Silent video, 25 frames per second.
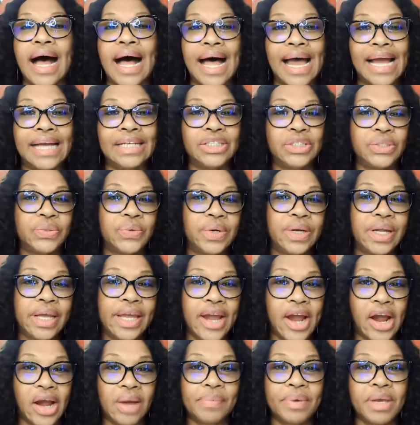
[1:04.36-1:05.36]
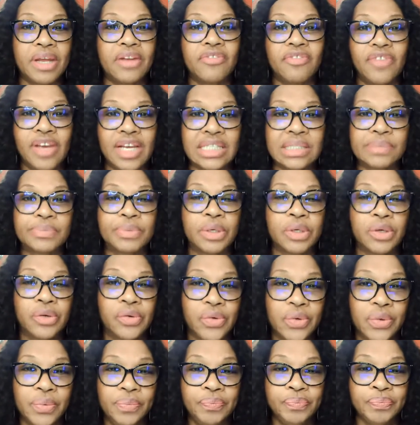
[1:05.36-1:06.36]
I Do in the Caribbean Facebook
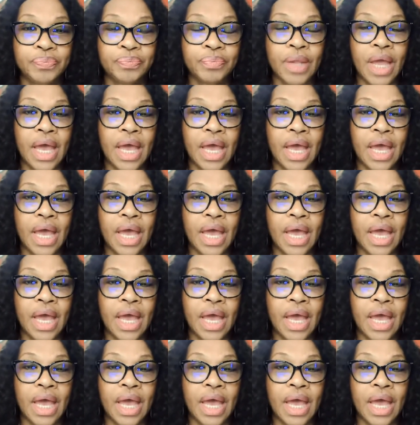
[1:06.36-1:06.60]
group.